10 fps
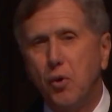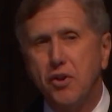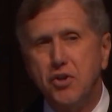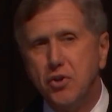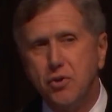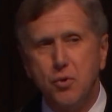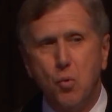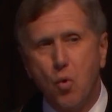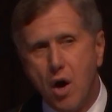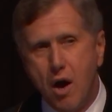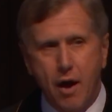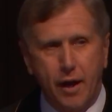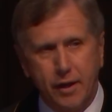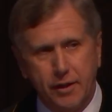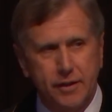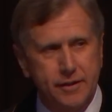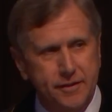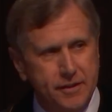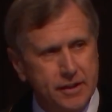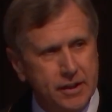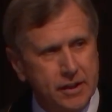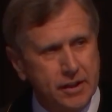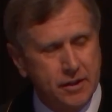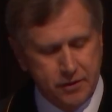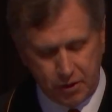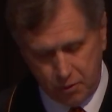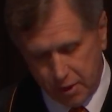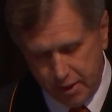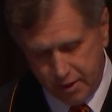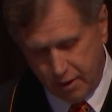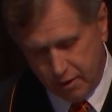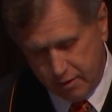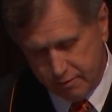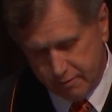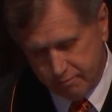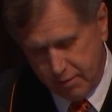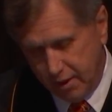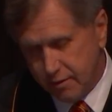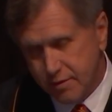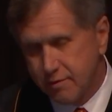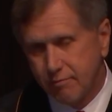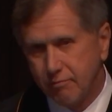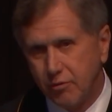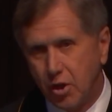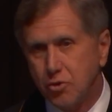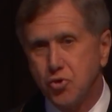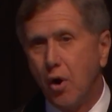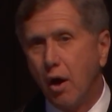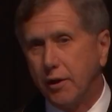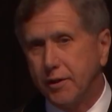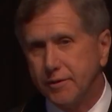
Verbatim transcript: with new wine. The Greek here means they're drunk.